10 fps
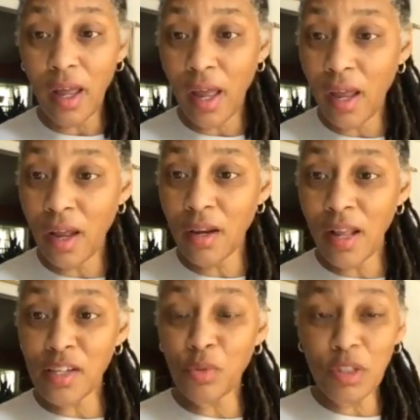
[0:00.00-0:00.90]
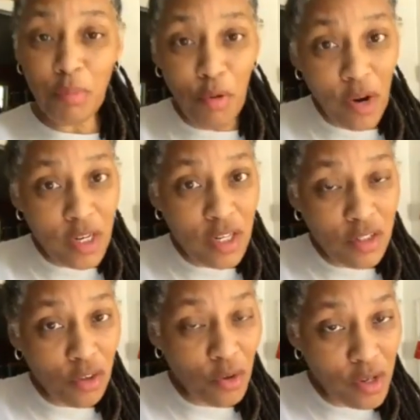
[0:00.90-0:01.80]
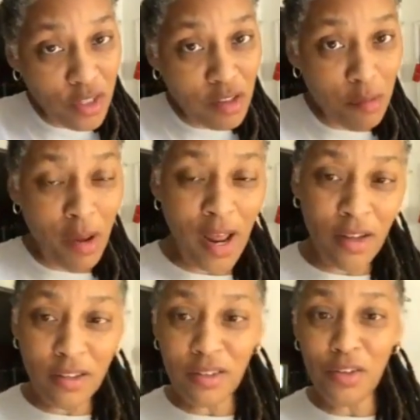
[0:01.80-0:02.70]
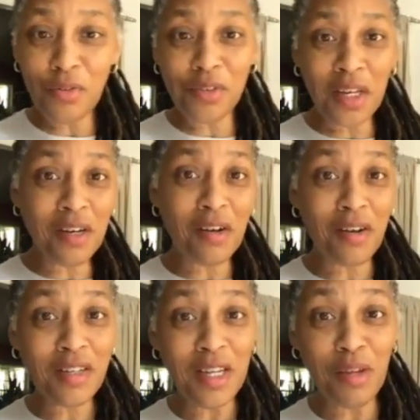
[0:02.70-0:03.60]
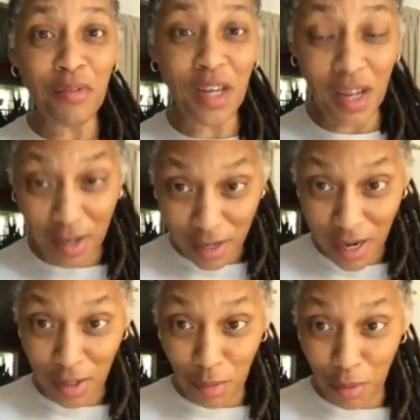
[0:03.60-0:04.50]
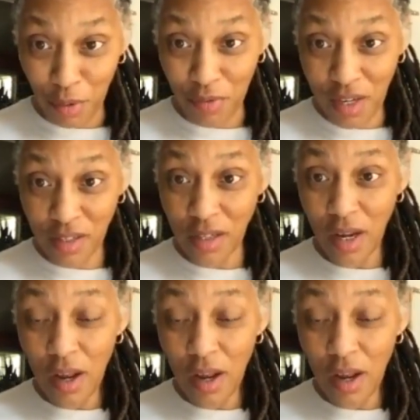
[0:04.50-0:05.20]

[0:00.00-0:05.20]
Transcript: And that's with the pointy swords and the masks. You've seen it on TV and in the movies.